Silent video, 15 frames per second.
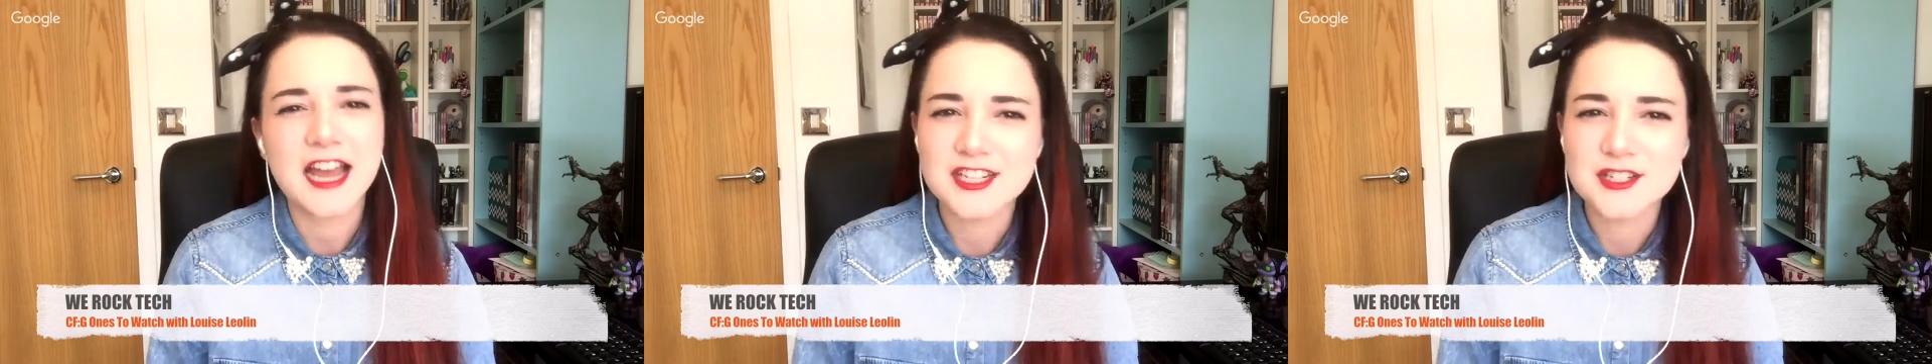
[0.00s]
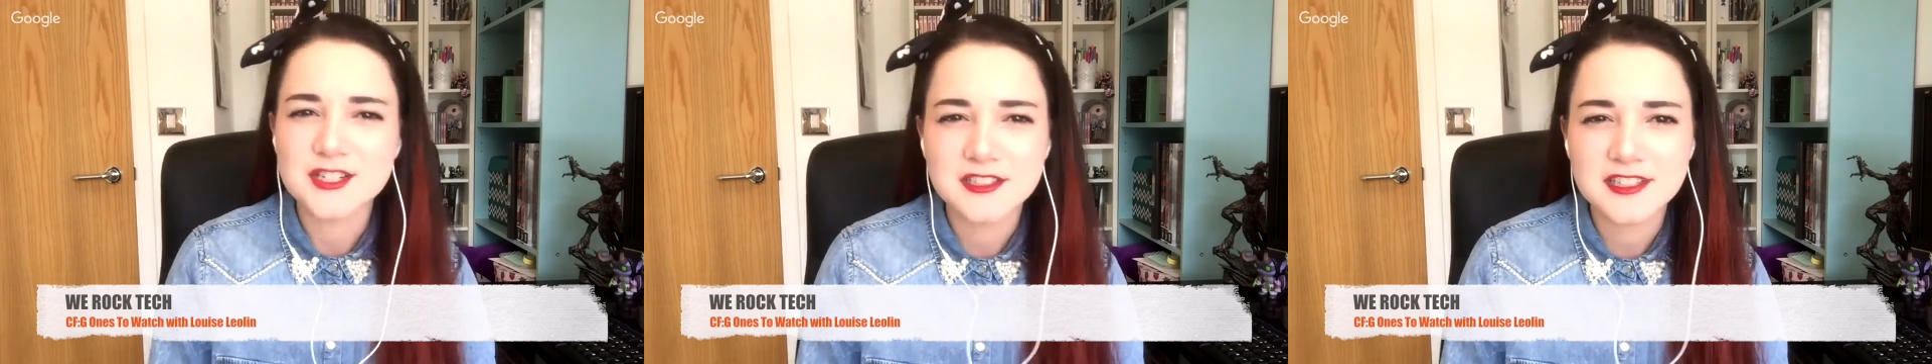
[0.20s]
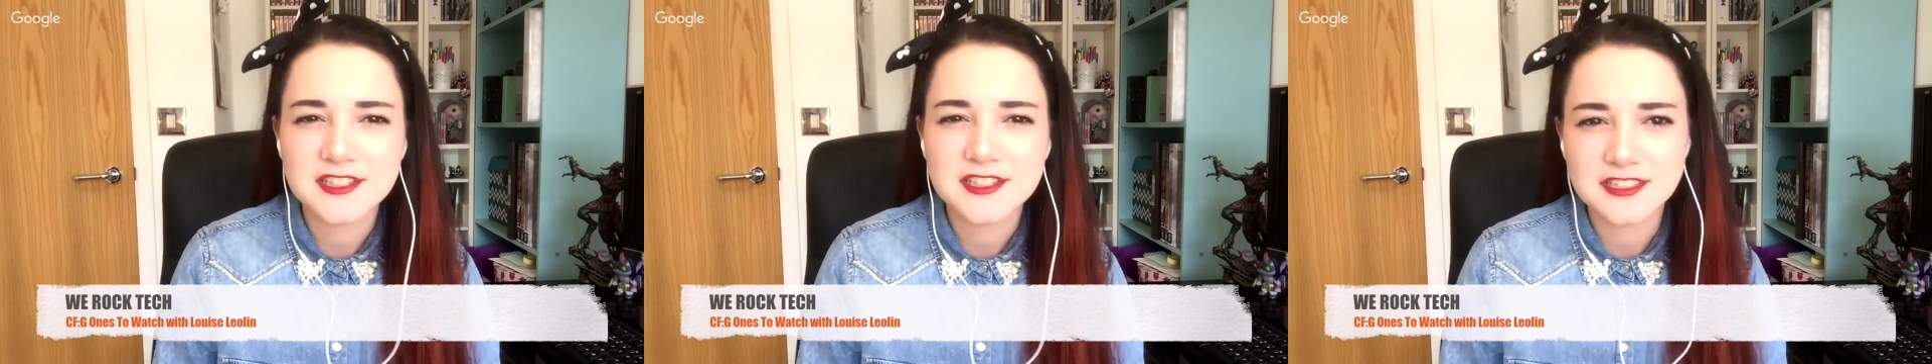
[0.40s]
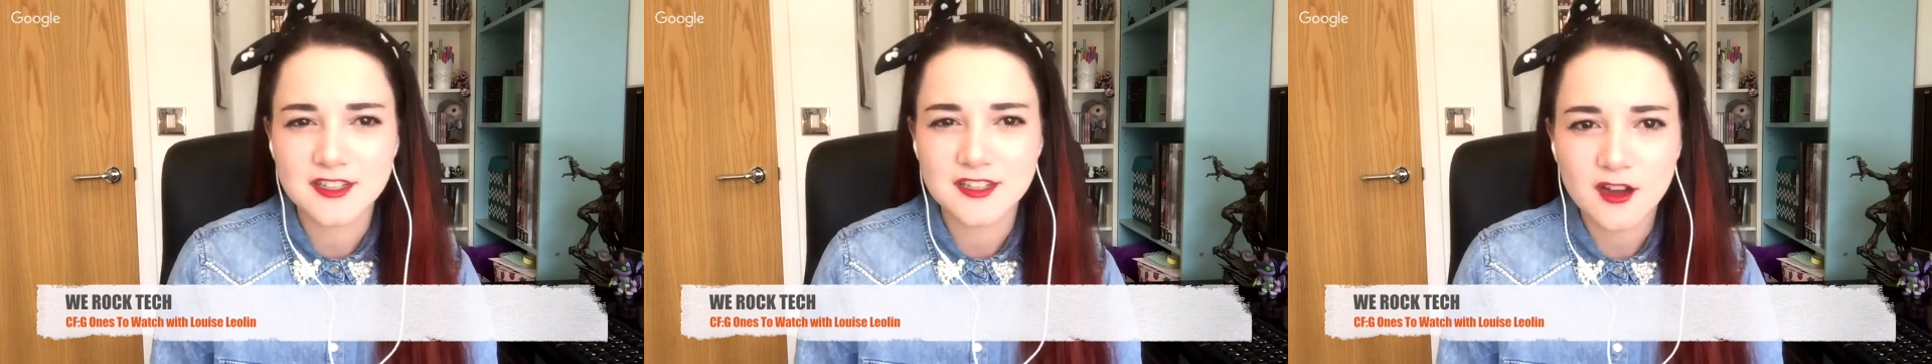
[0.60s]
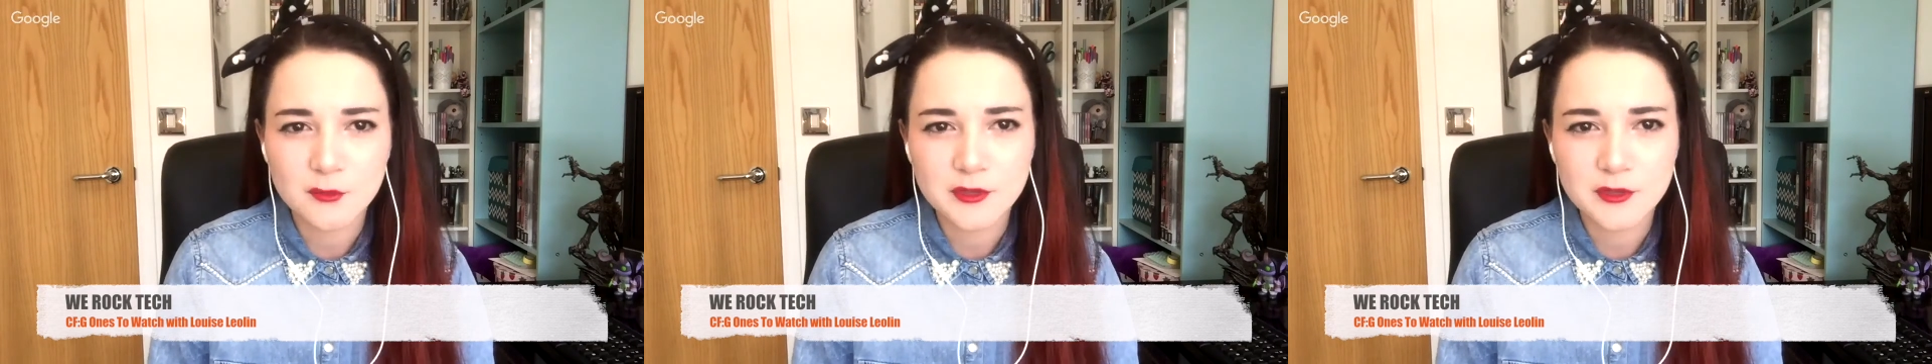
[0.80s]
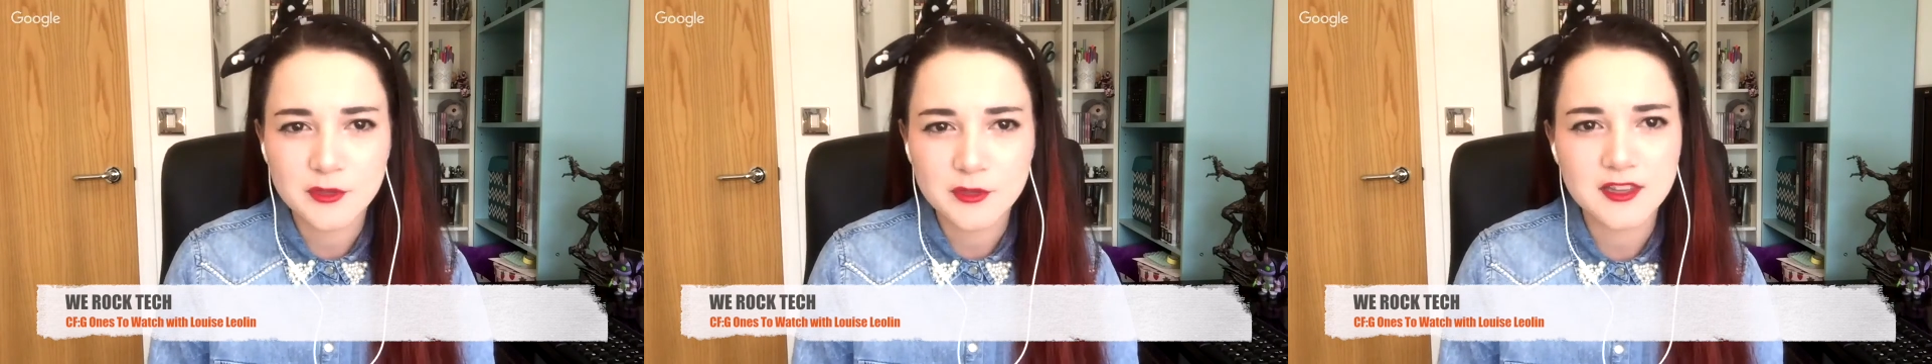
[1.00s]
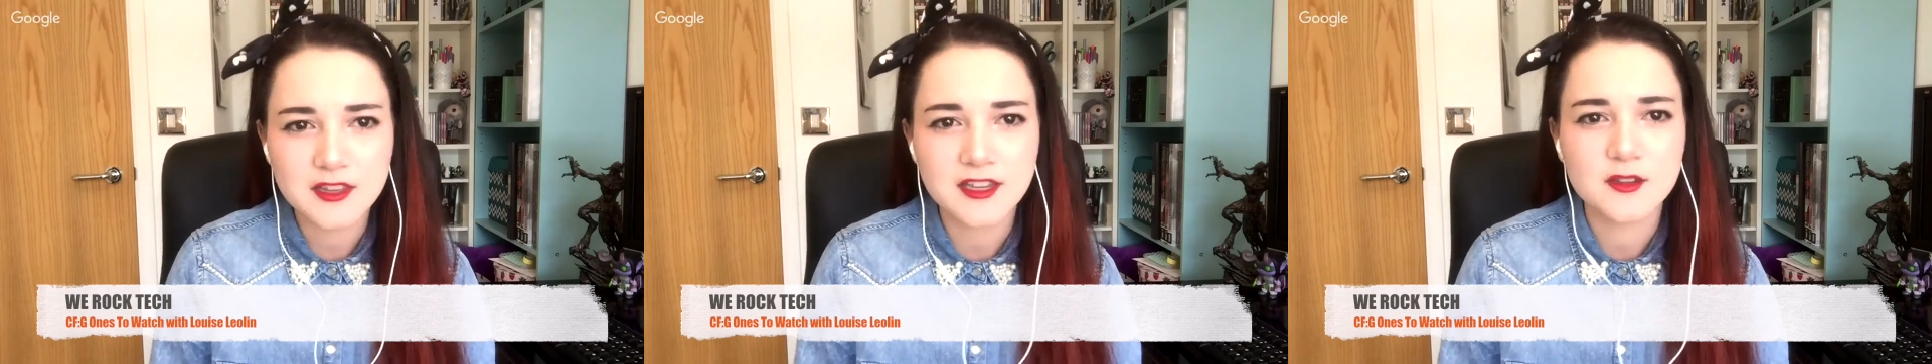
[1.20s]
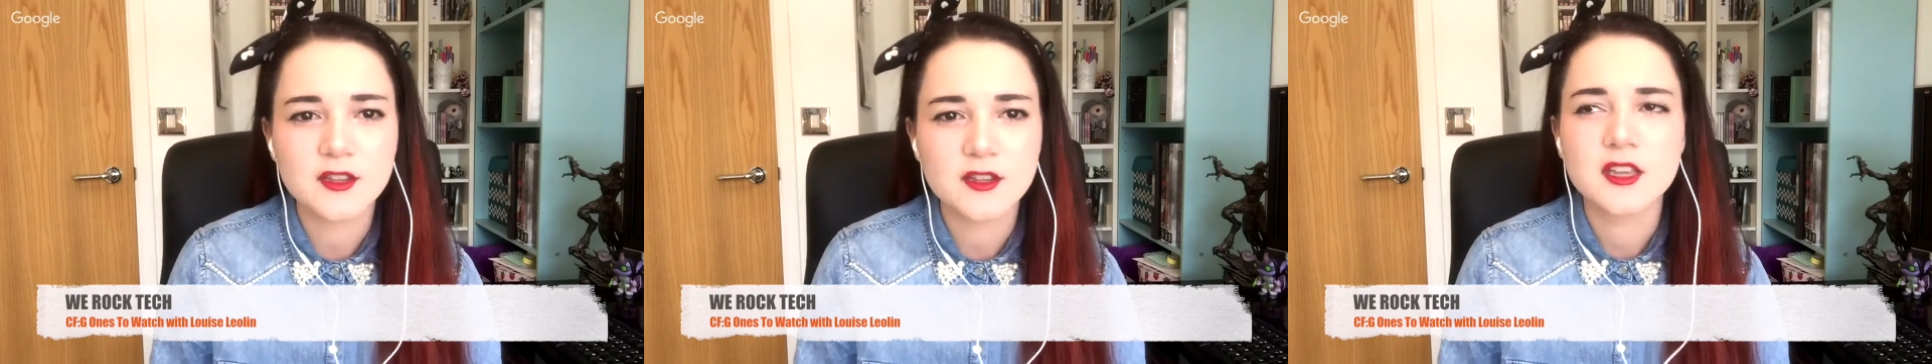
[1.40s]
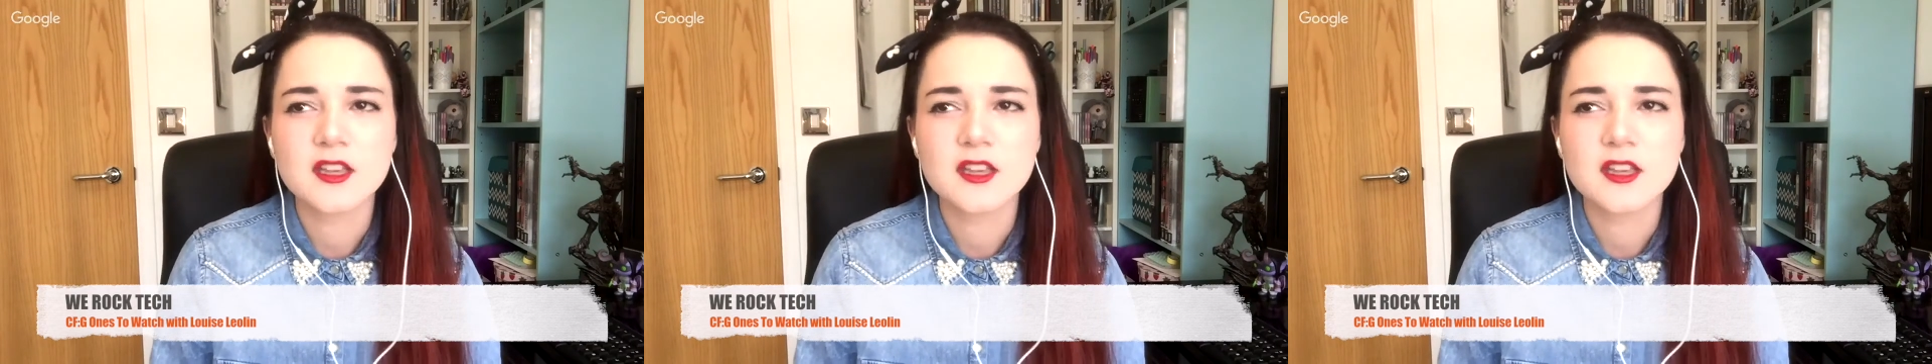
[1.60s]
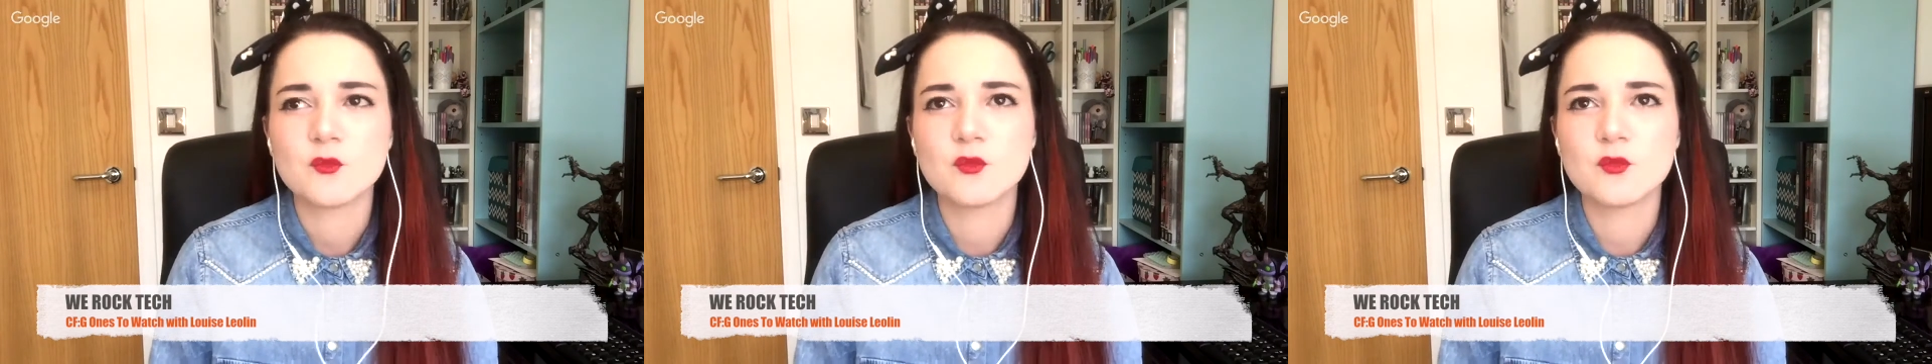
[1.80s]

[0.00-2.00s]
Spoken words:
of casually as a hobby. Like,